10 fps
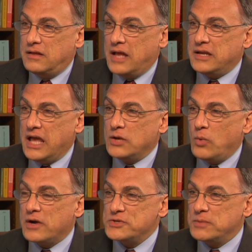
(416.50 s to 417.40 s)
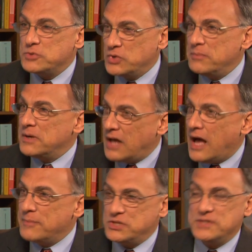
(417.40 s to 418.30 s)
And again, what are some treatment
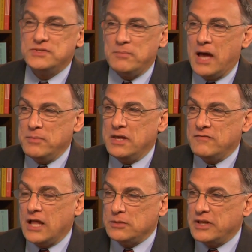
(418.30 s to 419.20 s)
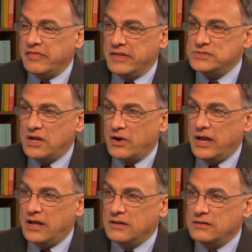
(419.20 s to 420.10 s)
options that might be available in this
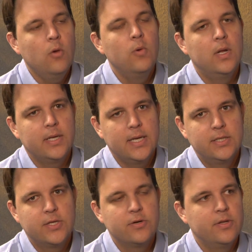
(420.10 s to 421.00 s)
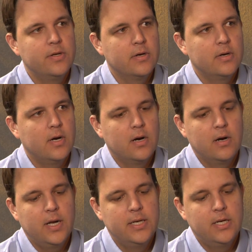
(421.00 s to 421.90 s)
area? Well, again, there
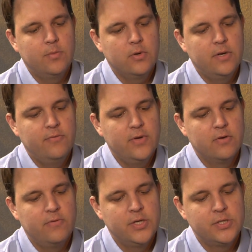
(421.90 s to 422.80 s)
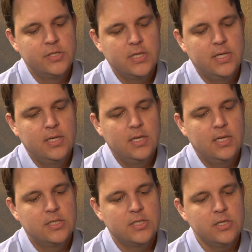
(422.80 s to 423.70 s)
are a number of interventions, and
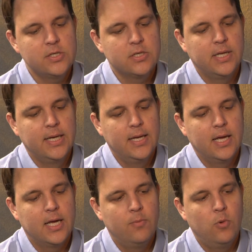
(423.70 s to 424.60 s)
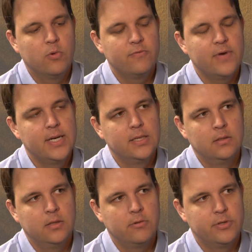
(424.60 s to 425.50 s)
essentially what we're finding in the
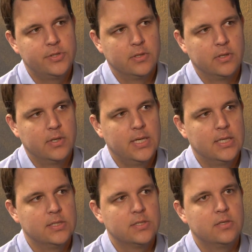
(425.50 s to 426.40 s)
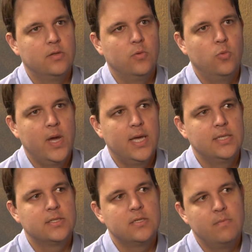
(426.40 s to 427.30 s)
literature is the
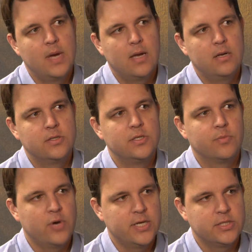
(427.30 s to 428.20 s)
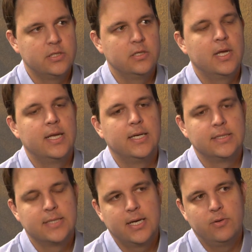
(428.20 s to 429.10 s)
ways to manage depression and
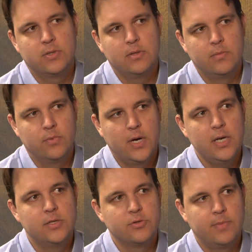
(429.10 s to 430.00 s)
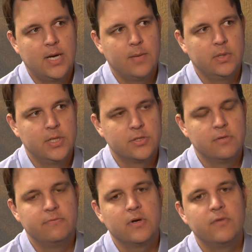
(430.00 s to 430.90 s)
anxiety within a brain injury population
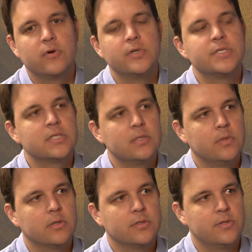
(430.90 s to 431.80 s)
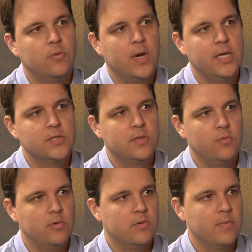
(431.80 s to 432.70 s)
are very, very similar to the ways that
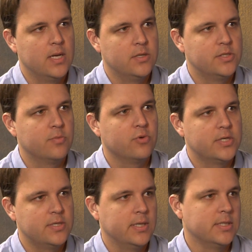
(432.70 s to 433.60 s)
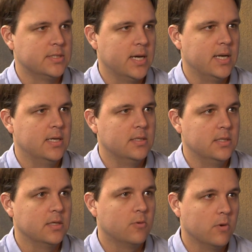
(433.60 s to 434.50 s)
we would manage depression and anxiety in
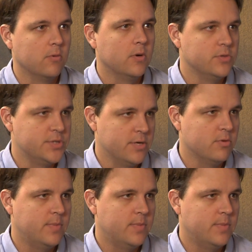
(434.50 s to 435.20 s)
the quote-unquote general